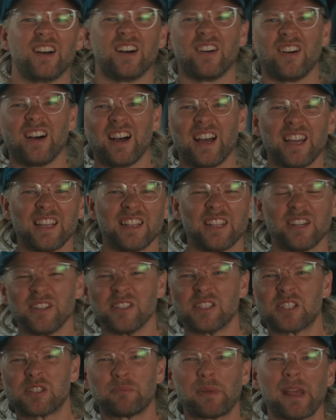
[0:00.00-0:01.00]
Oh, hi there
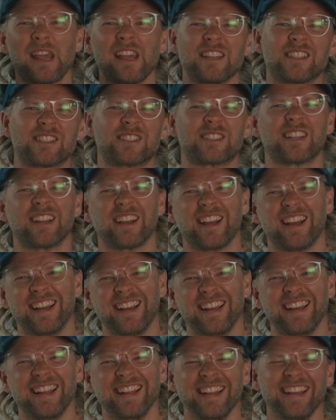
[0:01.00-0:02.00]
in space.
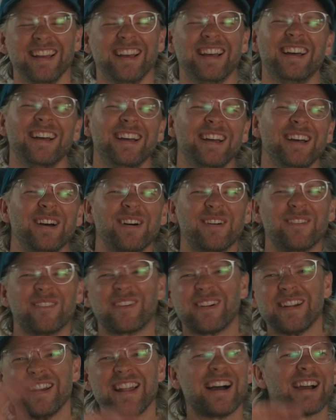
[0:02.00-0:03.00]

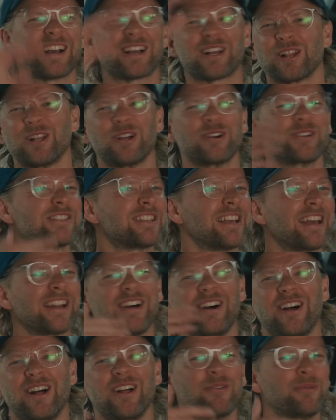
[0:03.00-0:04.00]
We're not close at
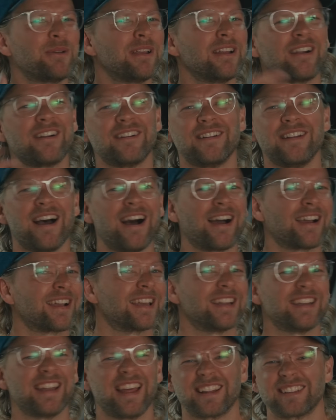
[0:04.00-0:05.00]
all. We are not
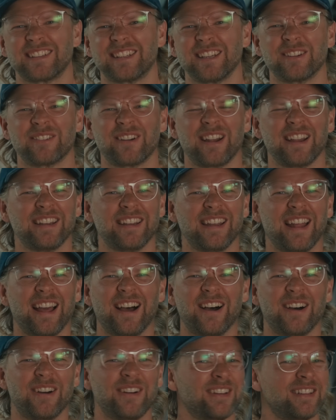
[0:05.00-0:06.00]
connecting right
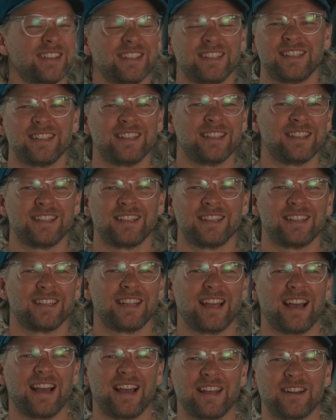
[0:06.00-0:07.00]
now.
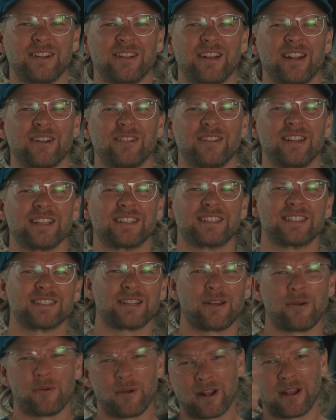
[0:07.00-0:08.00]
Yeah, I don't like
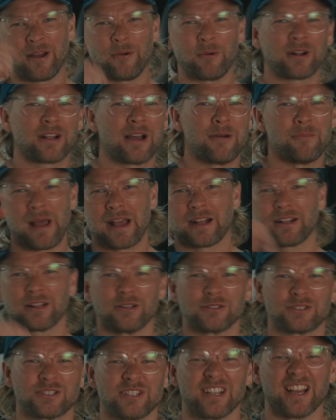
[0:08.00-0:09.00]
this. I wanna come back
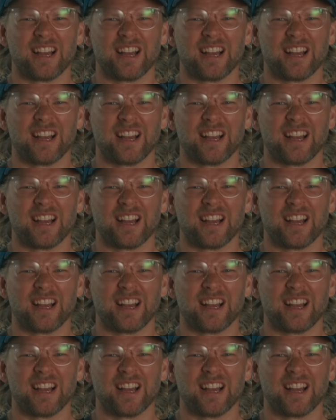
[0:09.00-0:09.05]
close to you